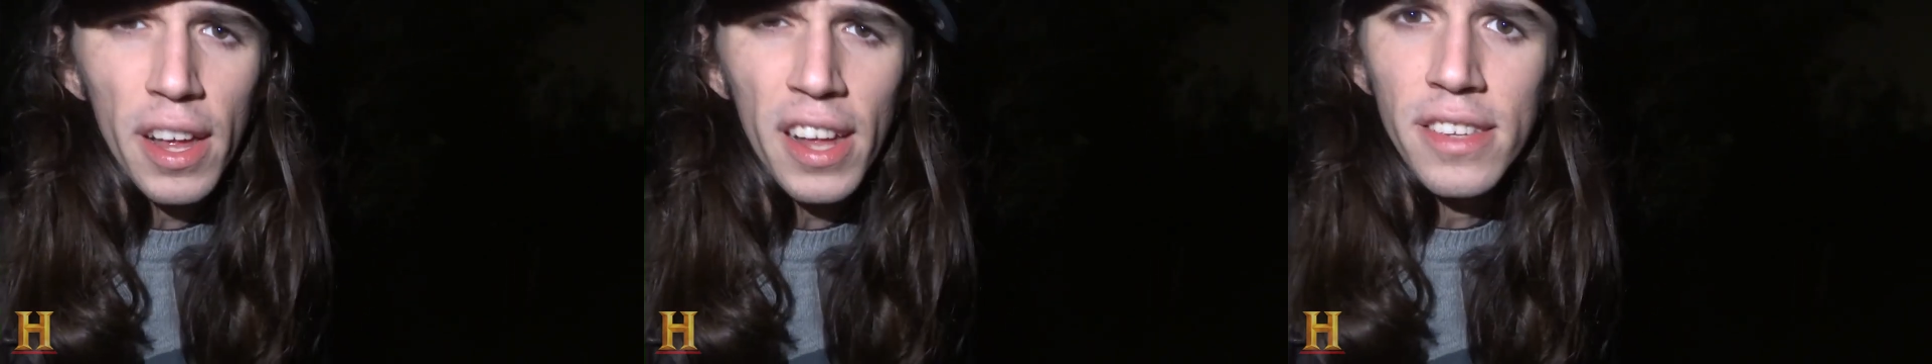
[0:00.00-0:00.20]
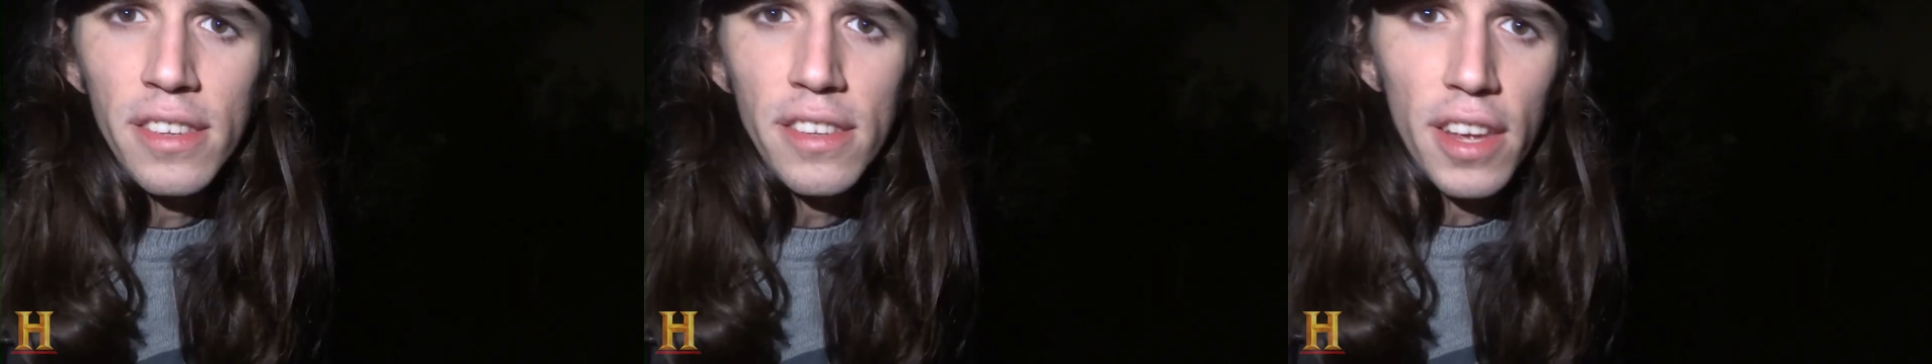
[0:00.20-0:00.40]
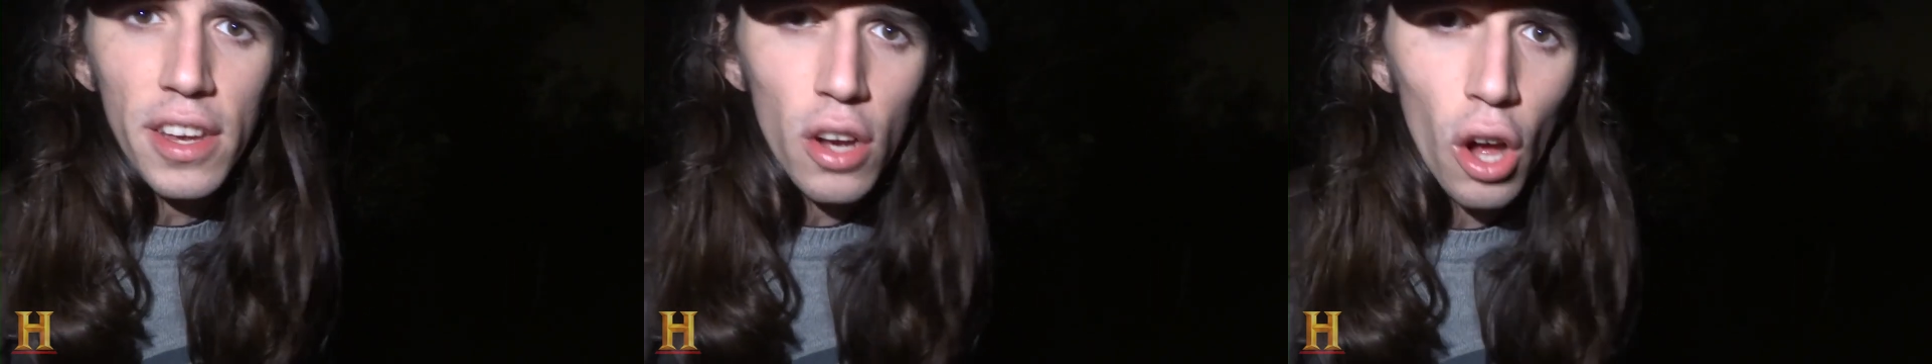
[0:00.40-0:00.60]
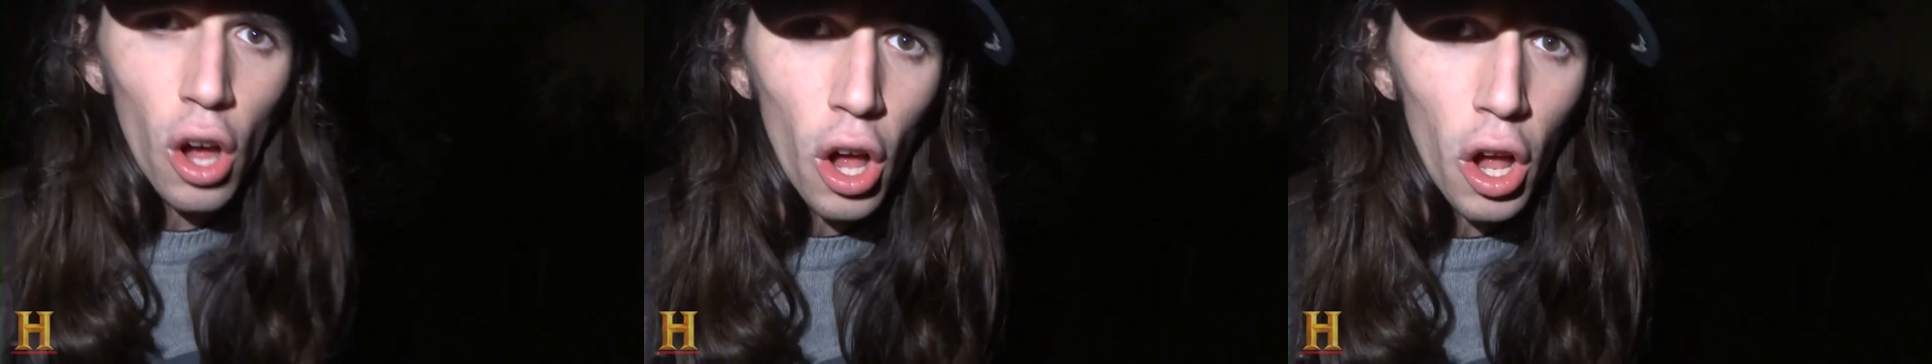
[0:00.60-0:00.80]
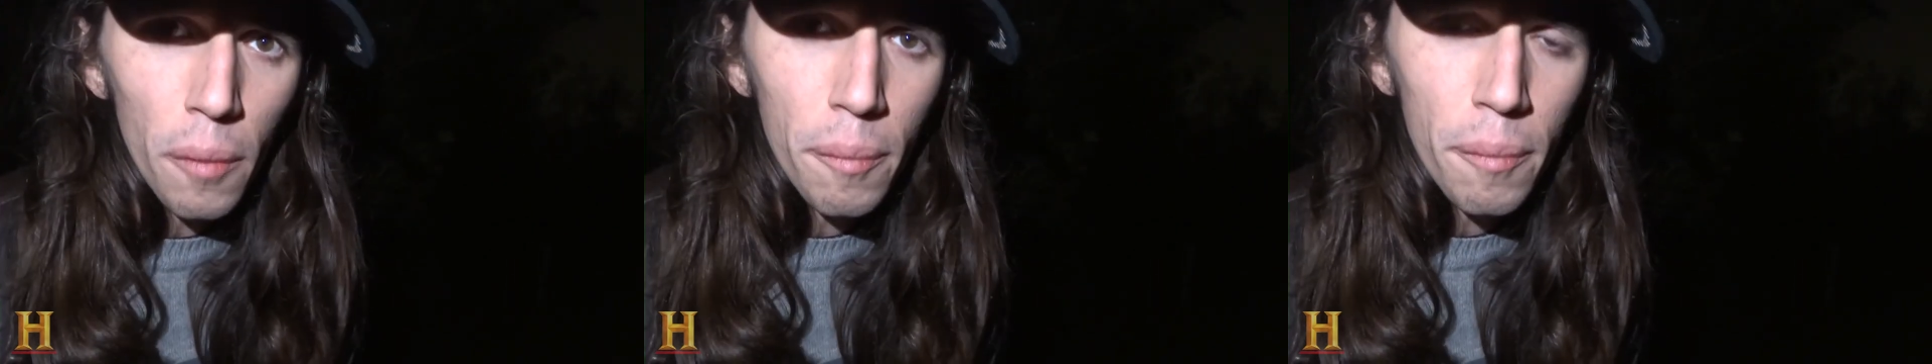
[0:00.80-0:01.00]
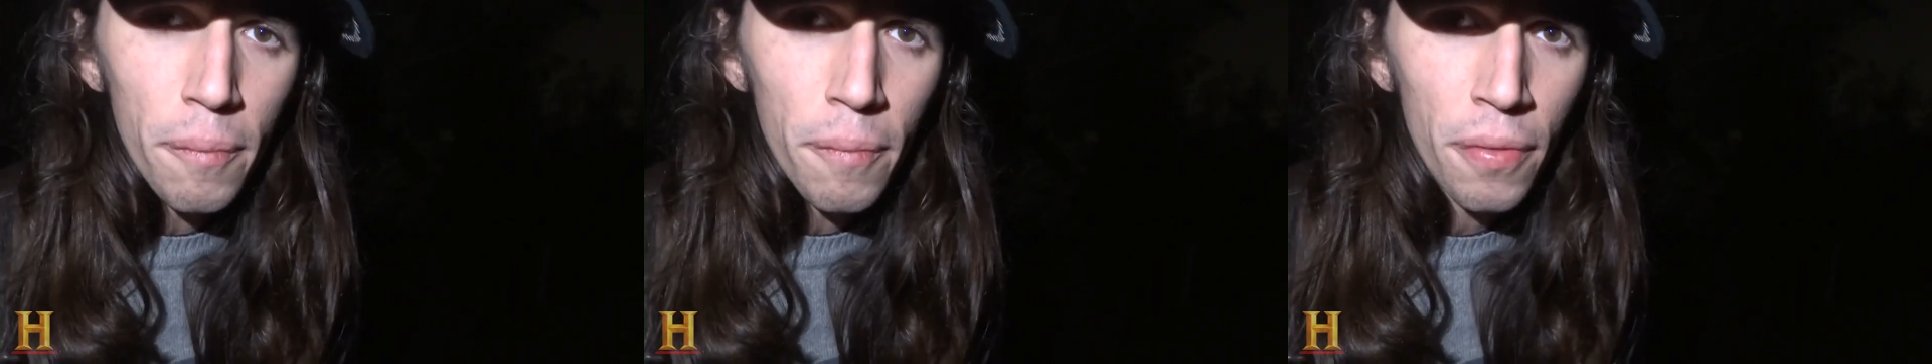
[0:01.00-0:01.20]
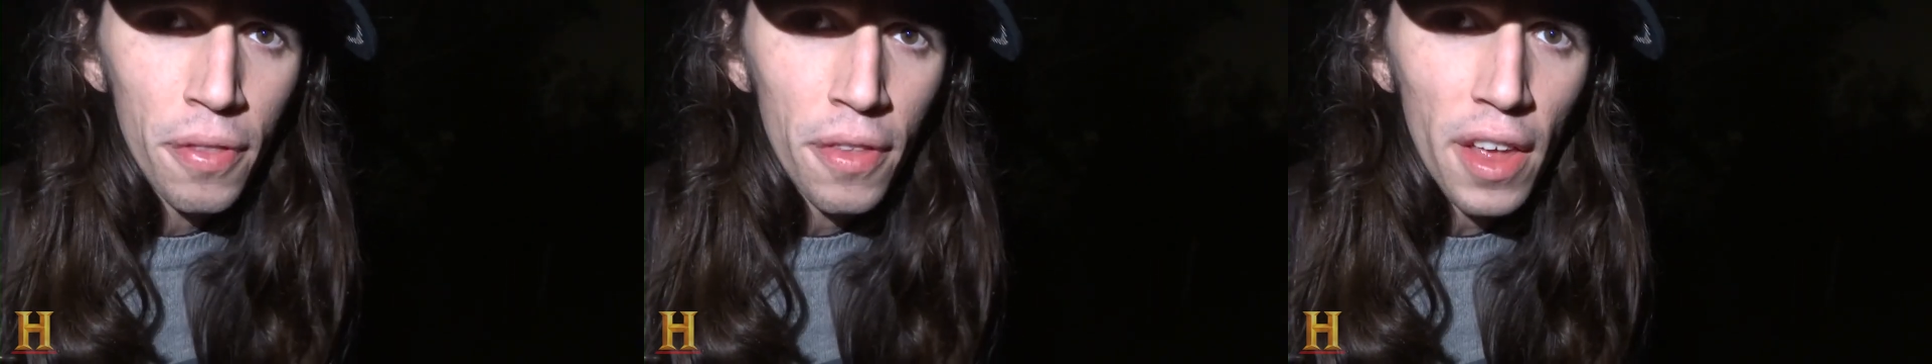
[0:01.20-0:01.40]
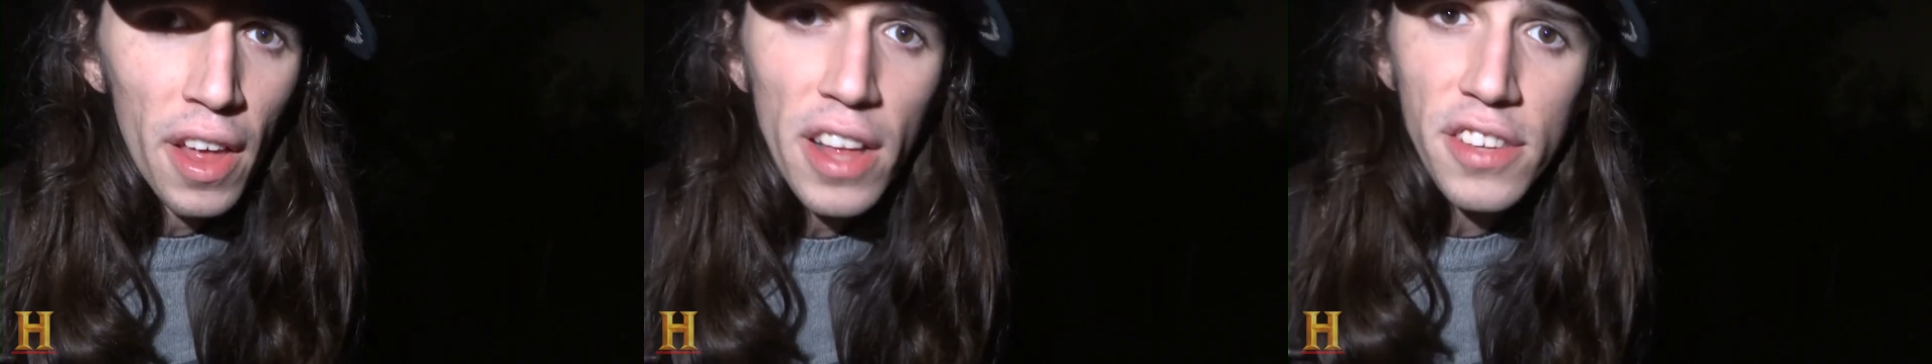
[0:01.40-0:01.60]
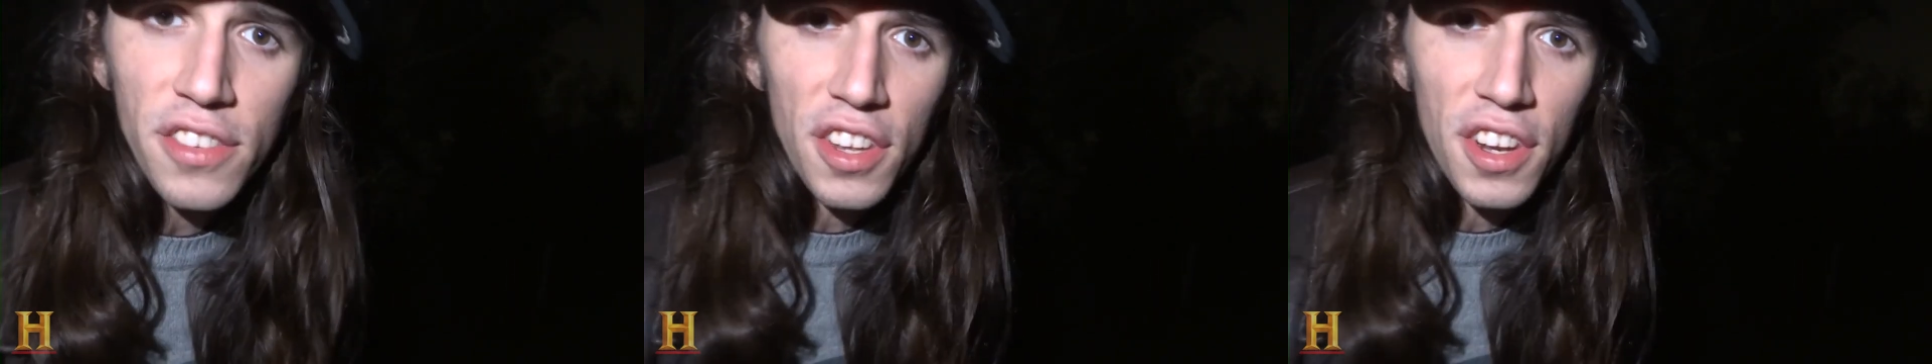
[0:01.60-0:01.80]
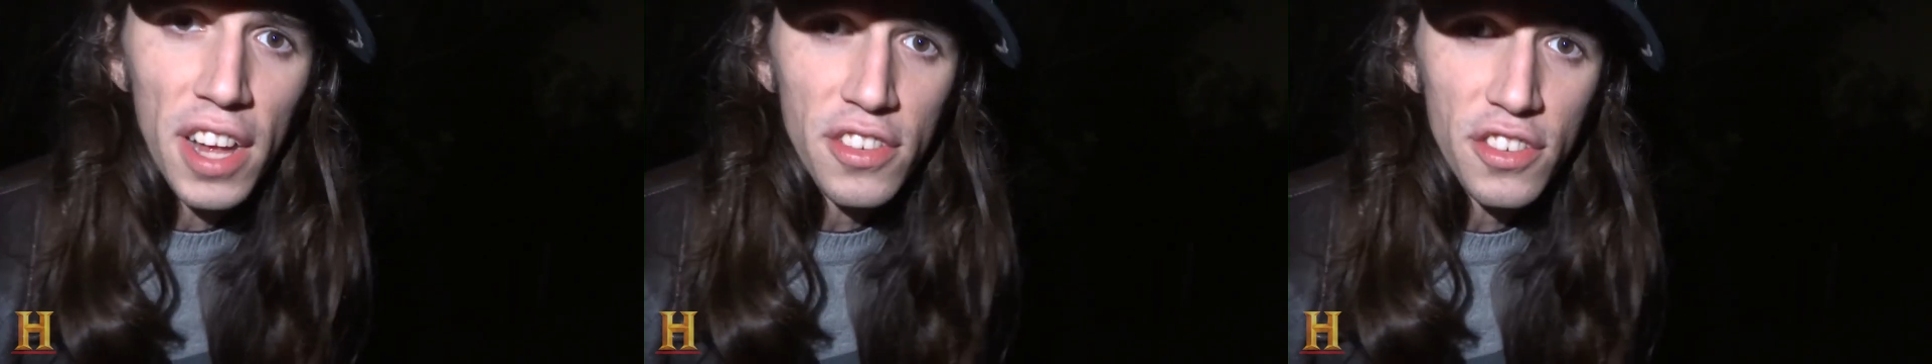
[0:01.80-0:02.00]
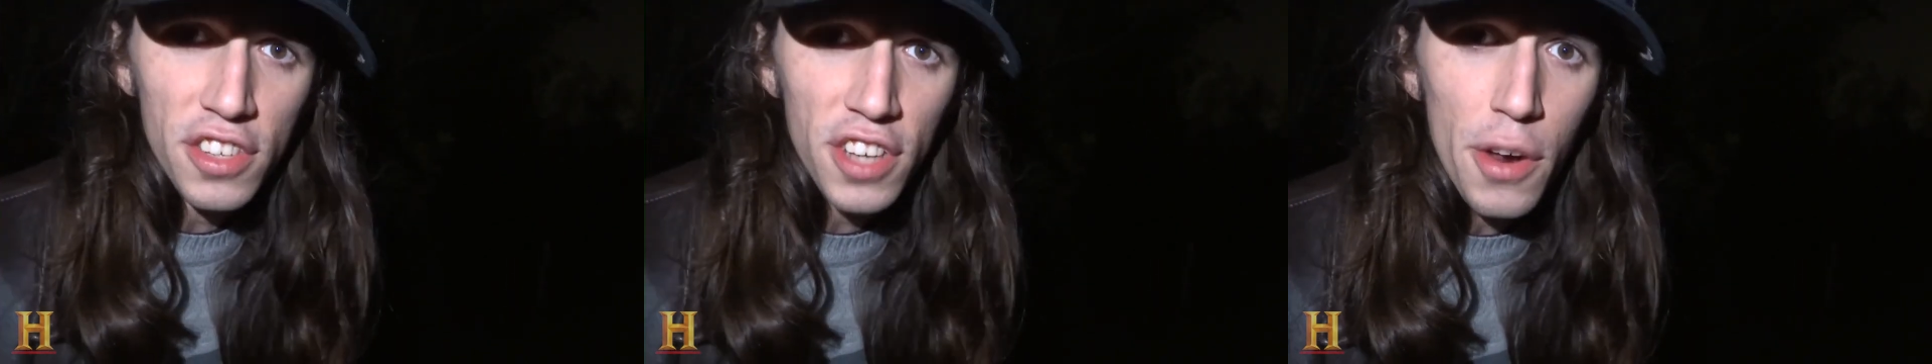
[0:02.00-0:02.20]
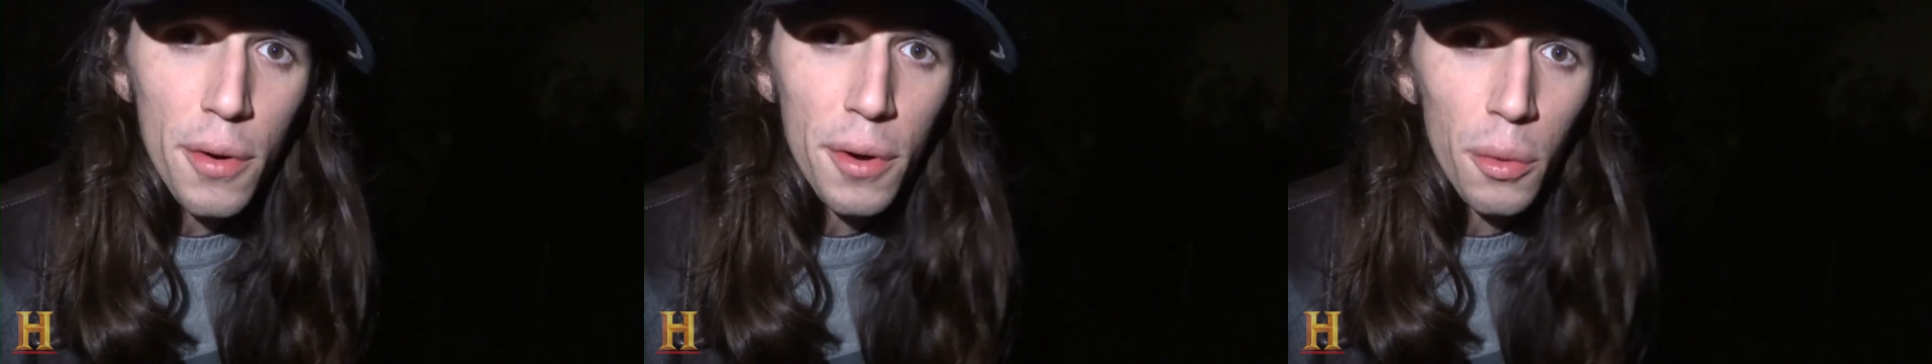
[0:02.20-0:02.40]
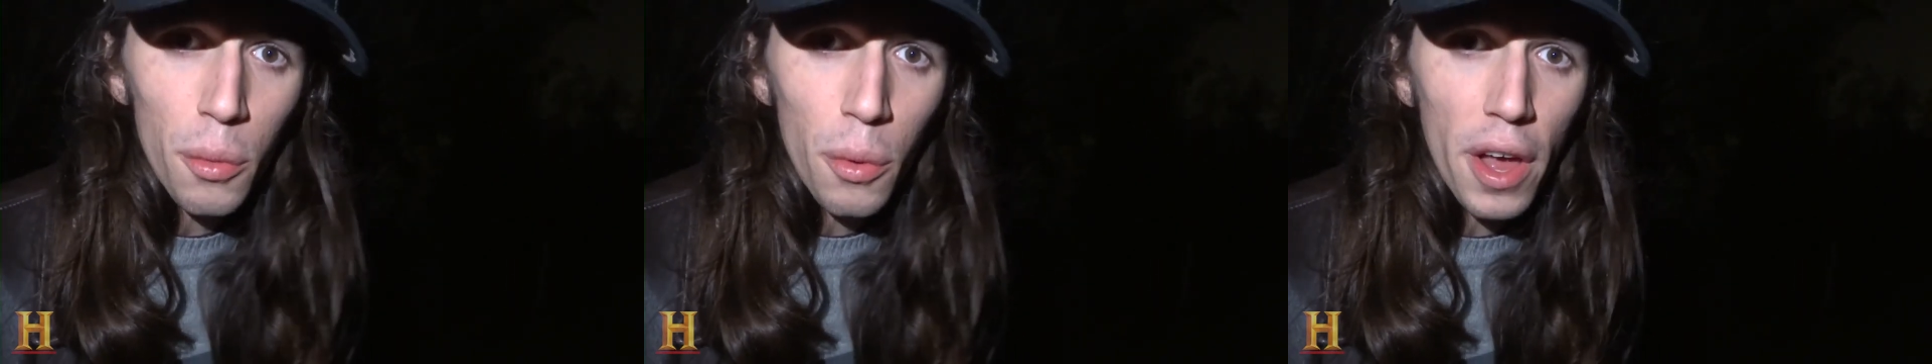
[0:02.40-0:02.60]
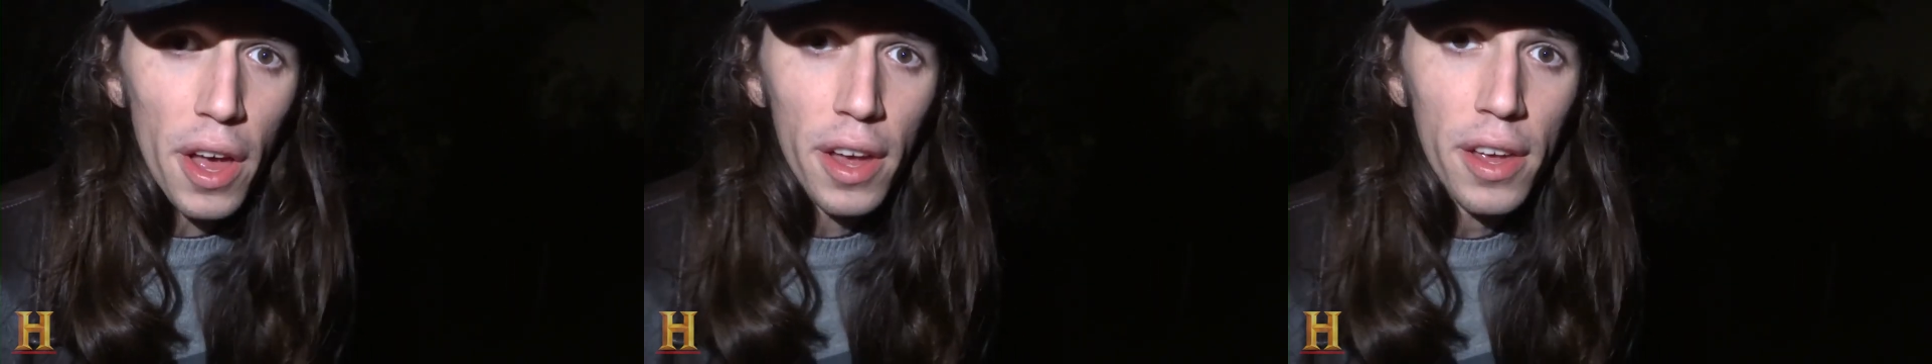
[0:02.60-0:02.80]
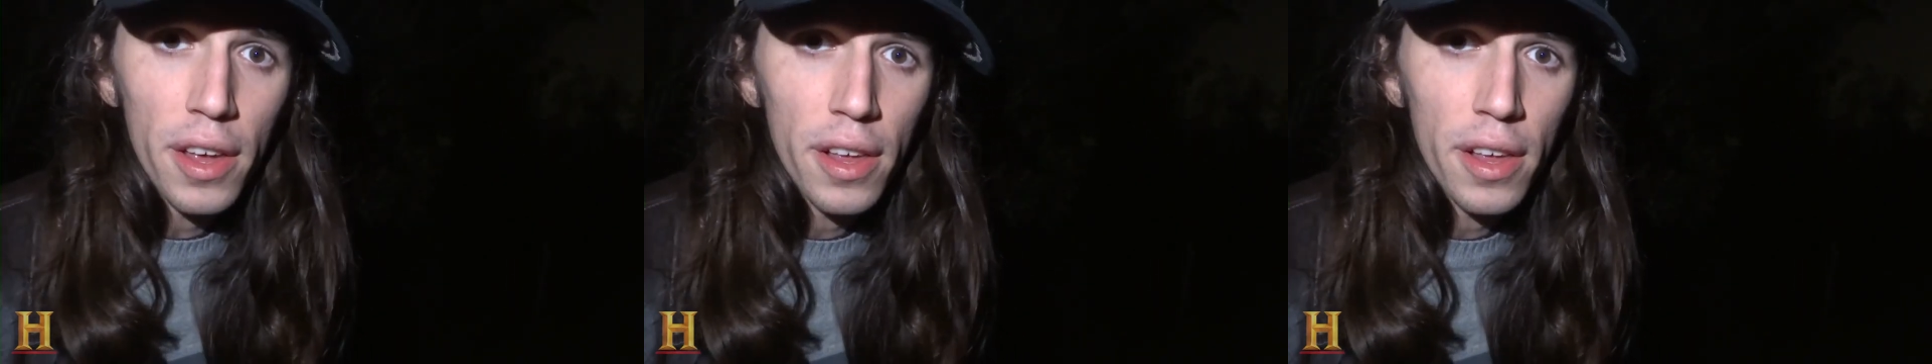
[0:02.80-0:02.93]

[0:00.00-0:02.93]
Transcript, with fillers: and stay calm is to not scare it away.